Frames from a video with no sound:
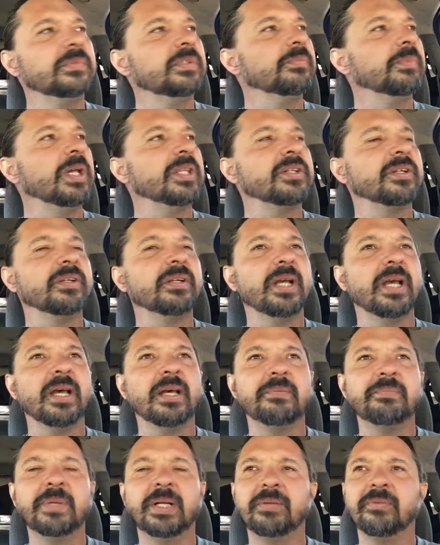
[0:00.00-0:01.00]
The mother
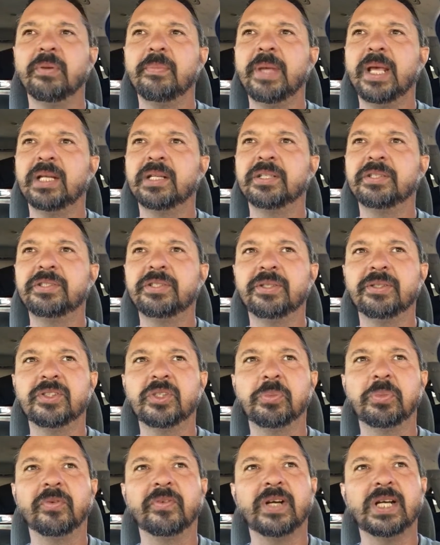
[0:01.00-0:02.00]
had been remanded to
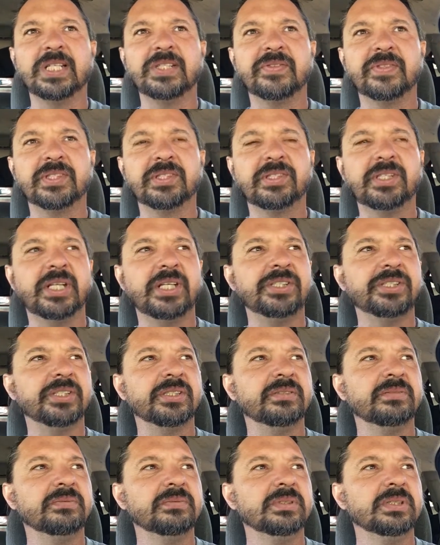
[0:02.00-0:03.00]
supervised
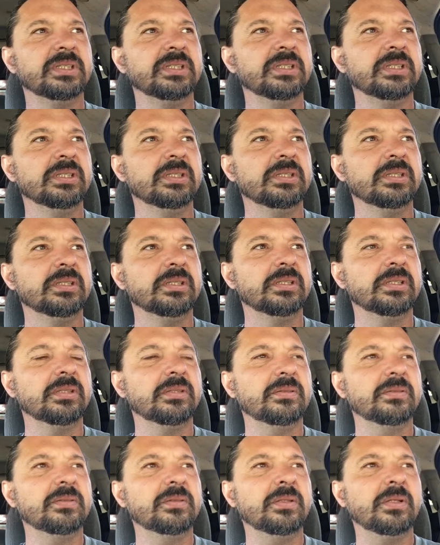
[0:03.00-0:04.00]
visitation
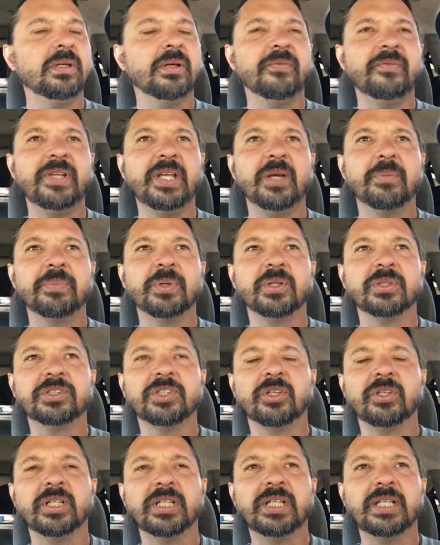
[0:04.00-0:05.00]
via
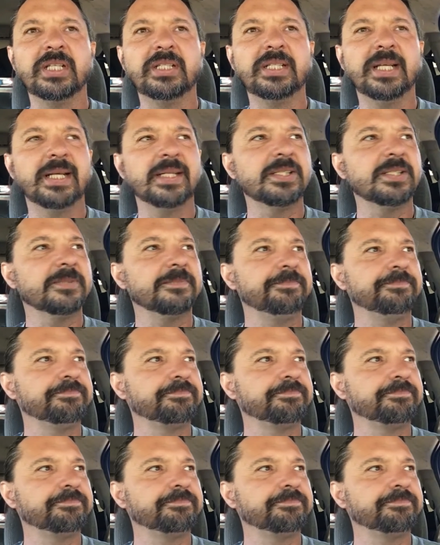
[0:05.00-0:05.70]
paternity test.